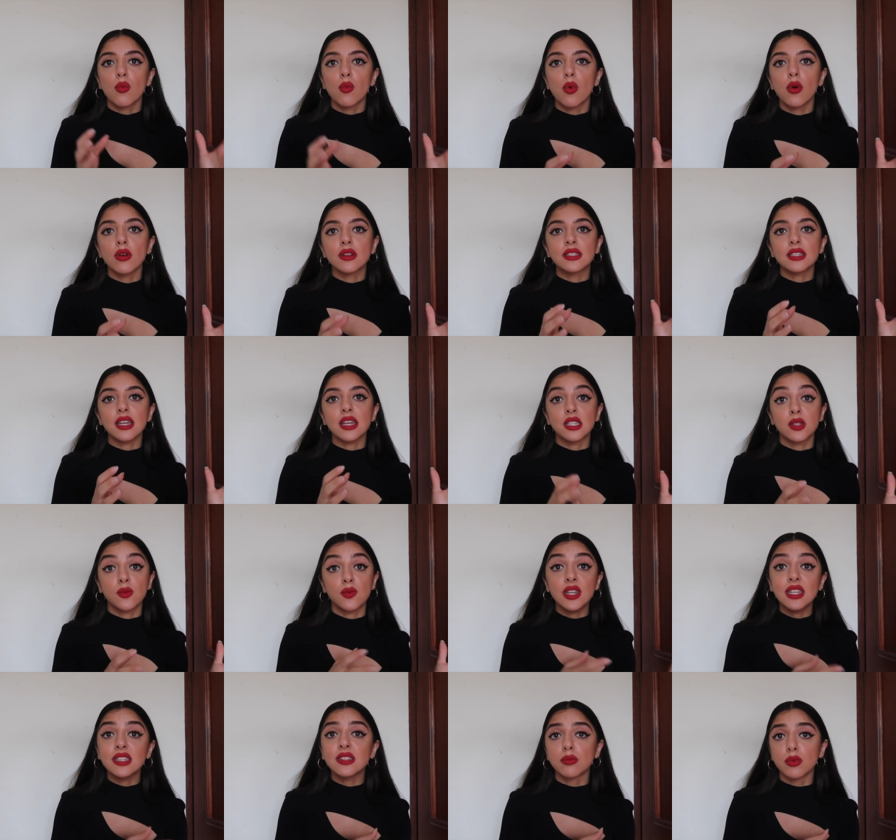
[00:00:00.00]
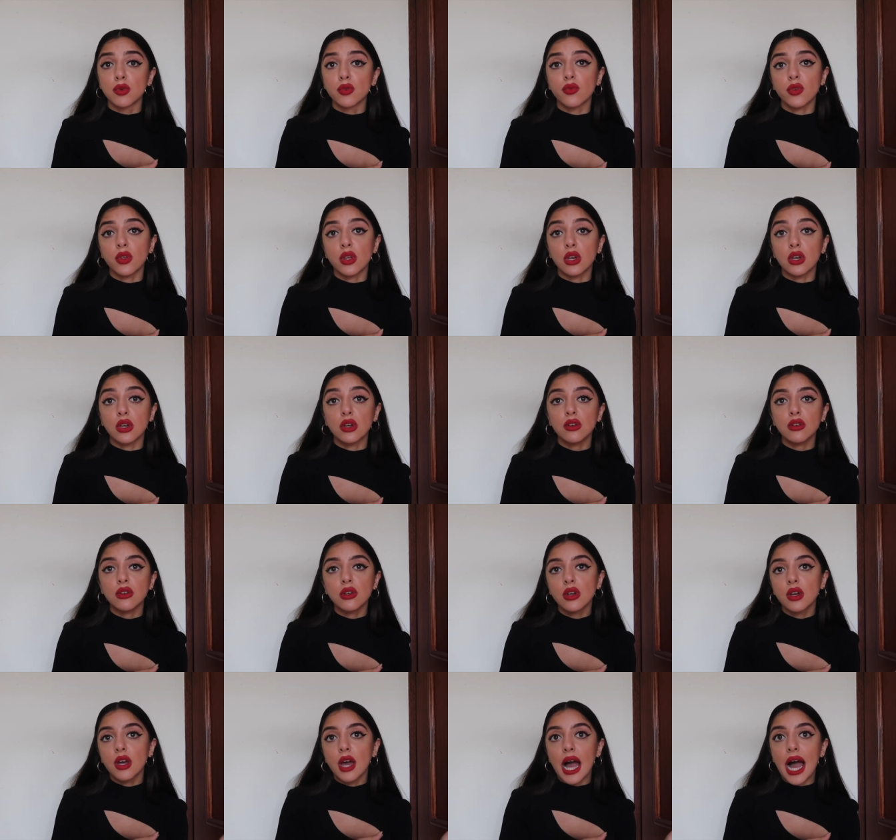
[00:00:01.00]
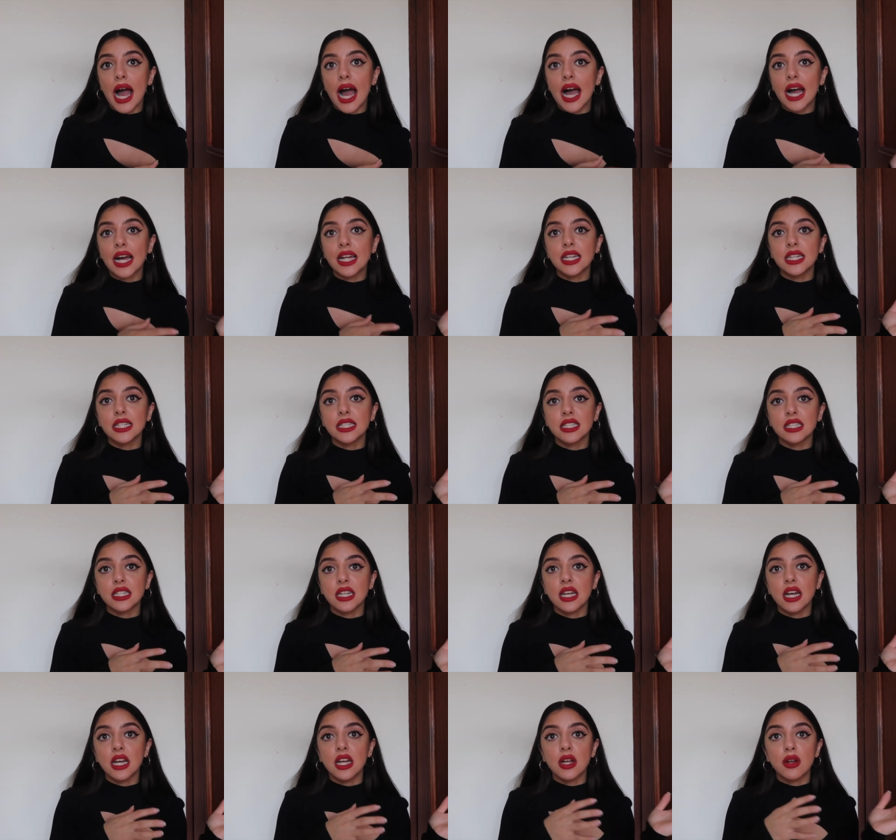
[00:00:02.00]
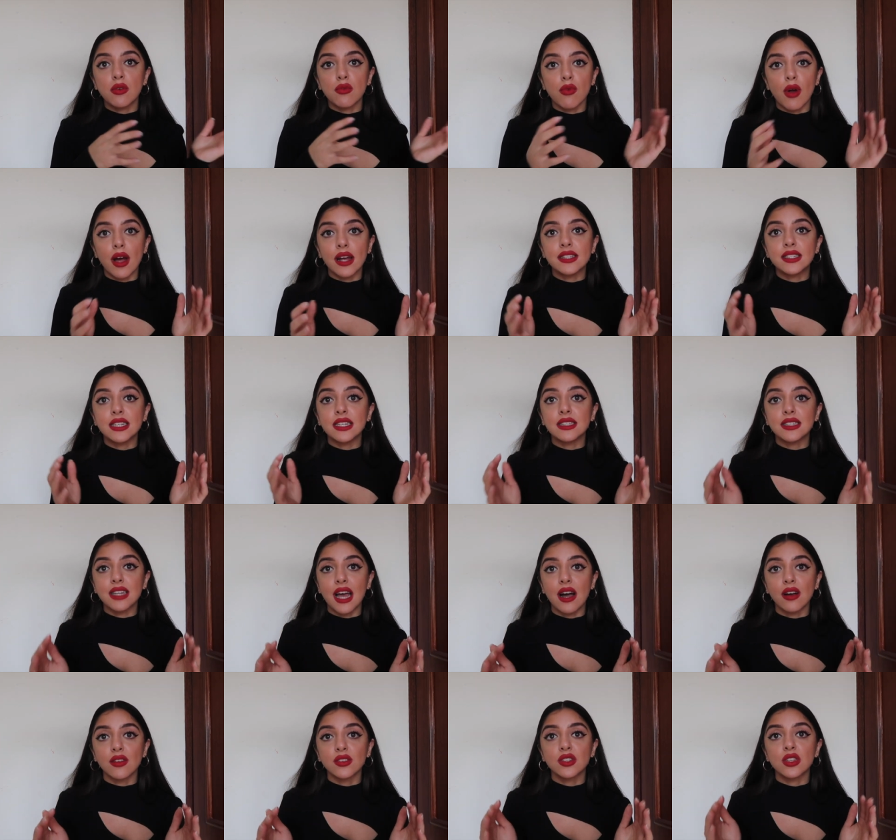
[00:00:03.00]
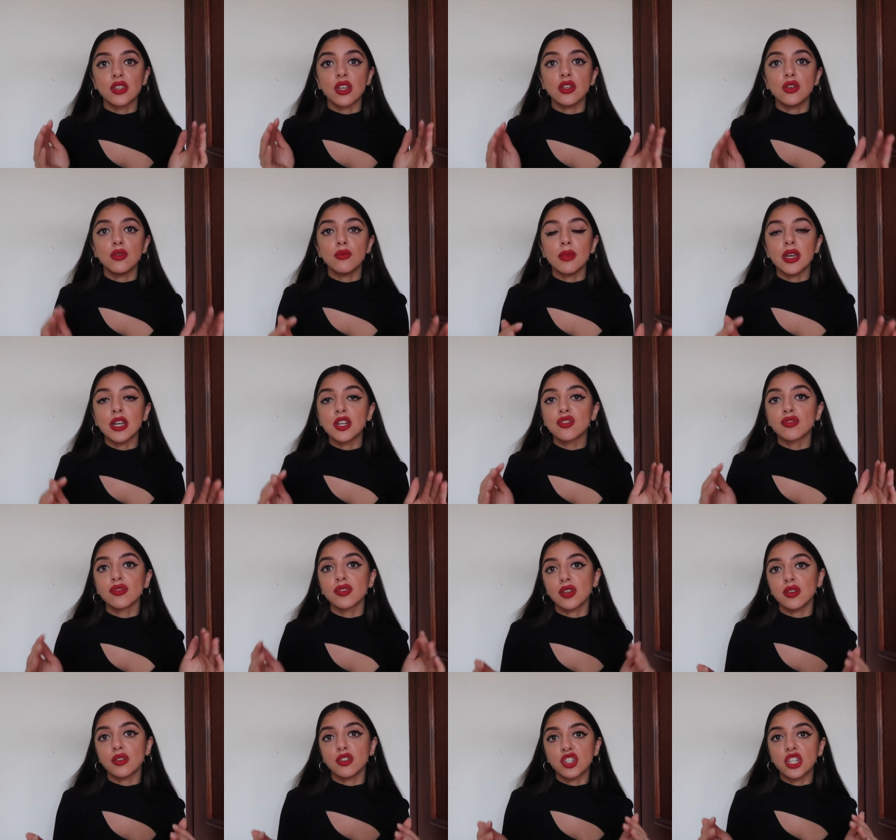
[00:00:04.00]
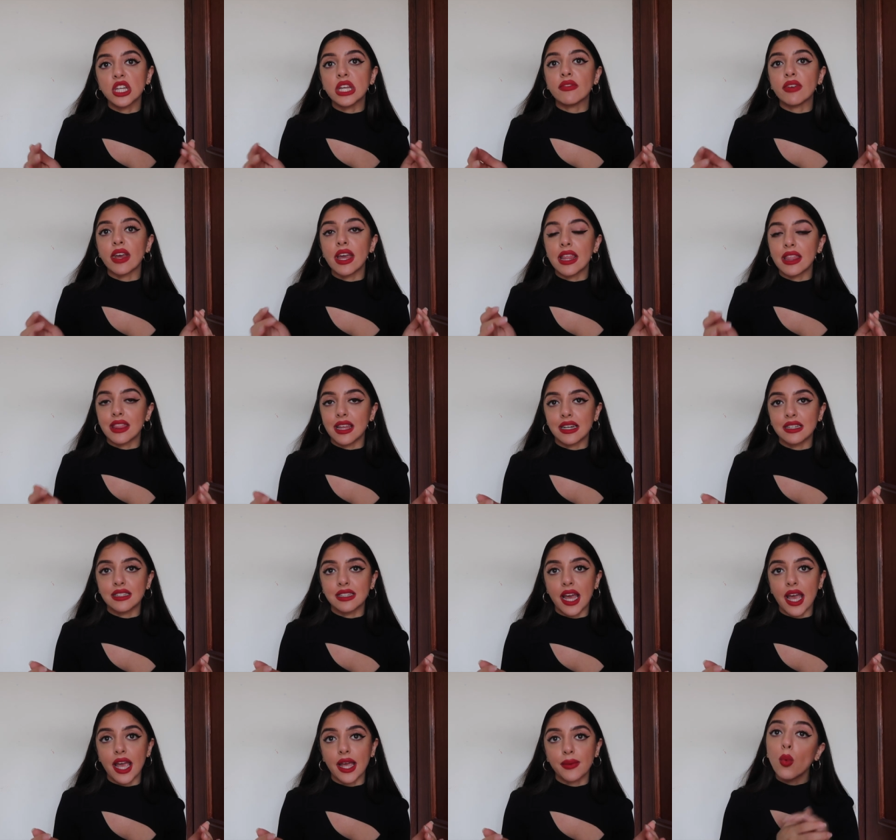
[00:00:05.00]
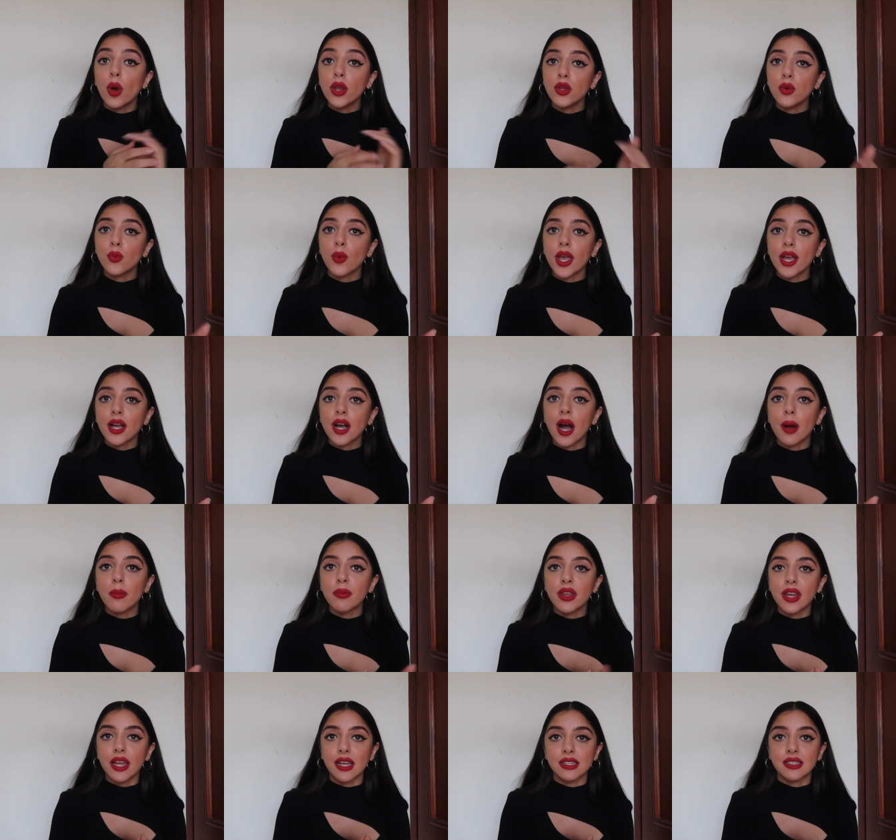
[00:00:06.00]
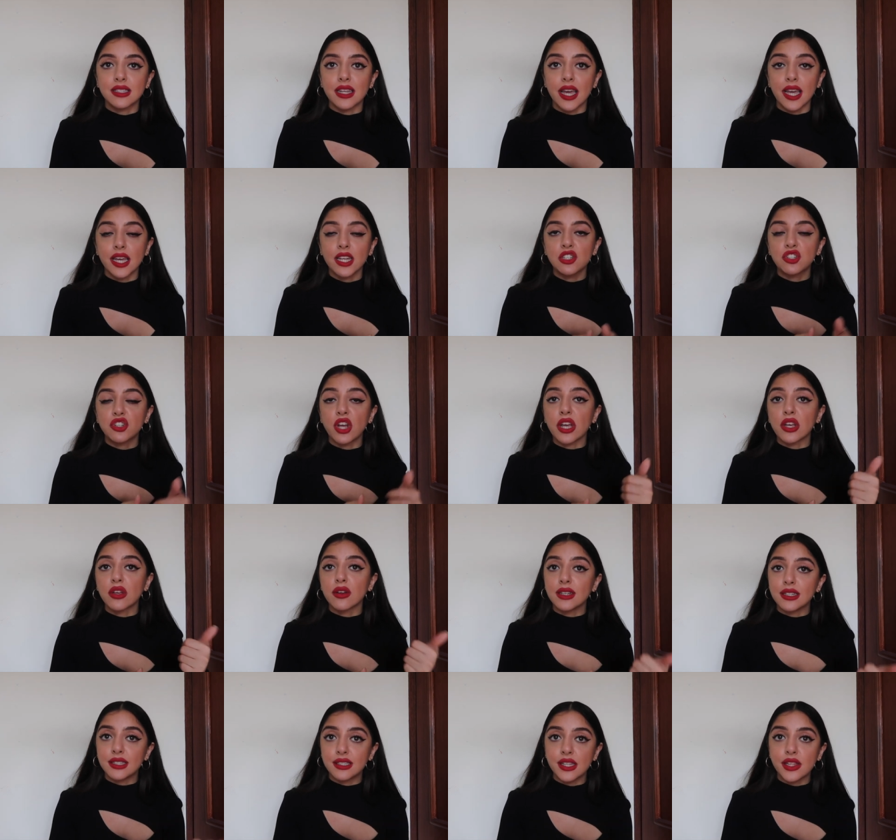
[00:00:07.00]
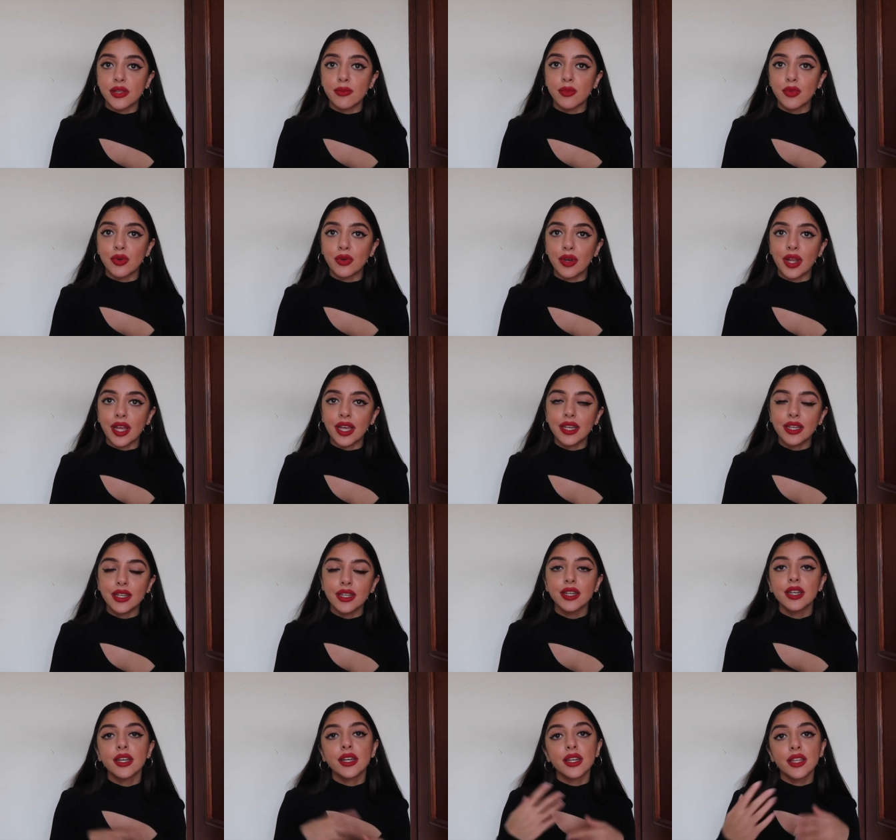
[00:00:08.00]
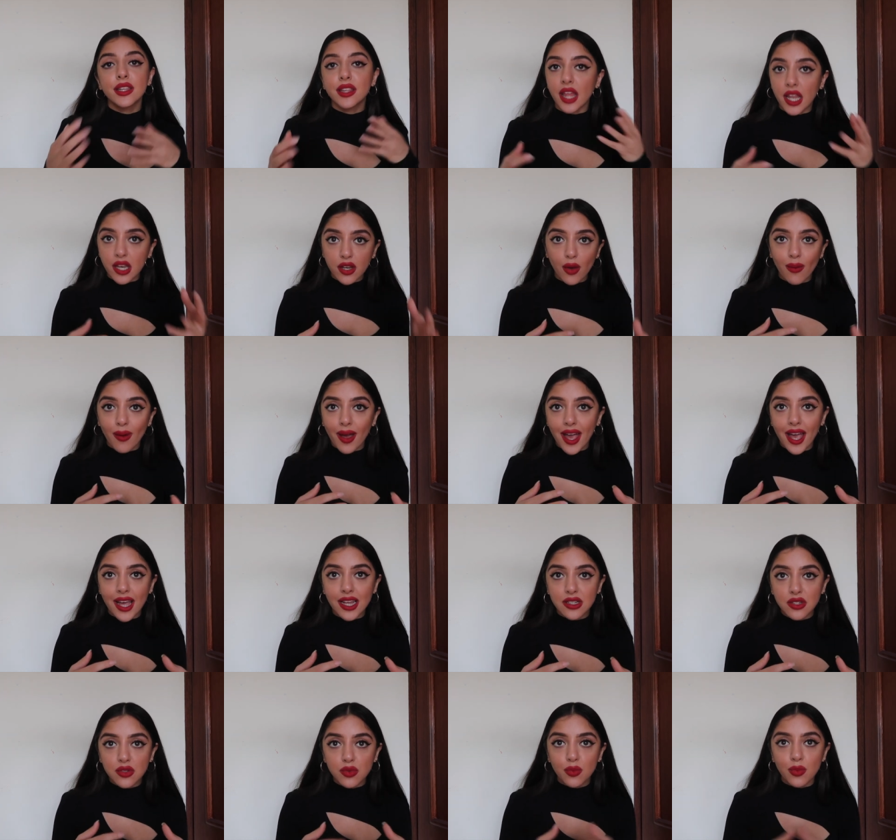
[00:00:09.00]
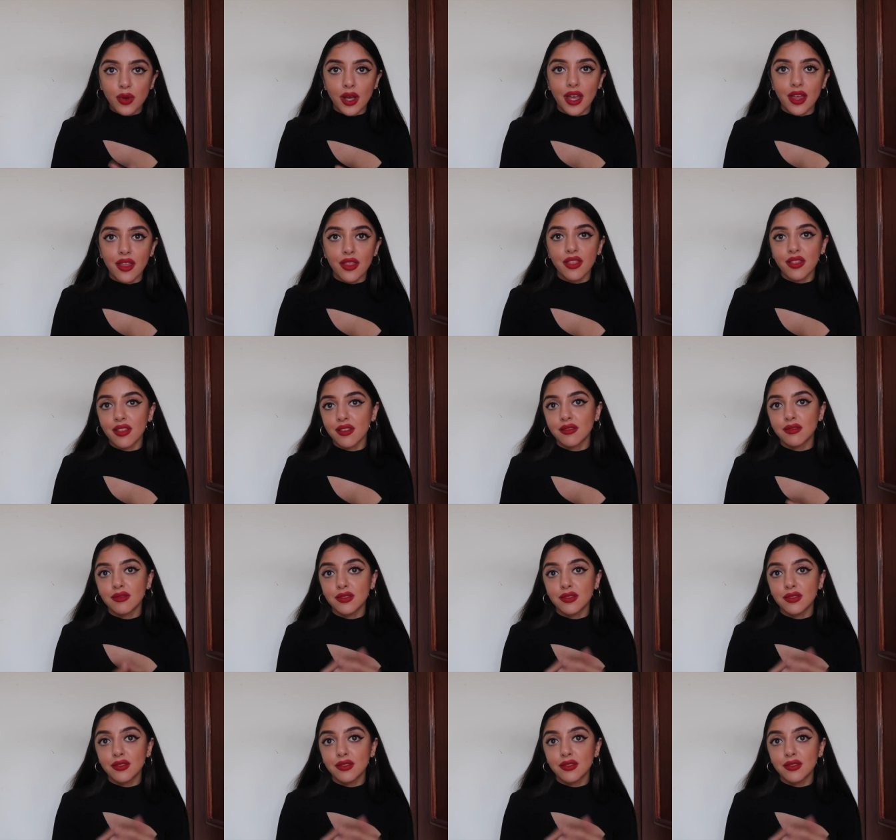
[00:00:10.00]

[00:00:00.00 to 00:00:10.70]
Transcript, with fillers: what is feasible for you and write it down so that you make sure that you achieve it in that day. When you wake up the next day, check your list in the morning, then go ahead with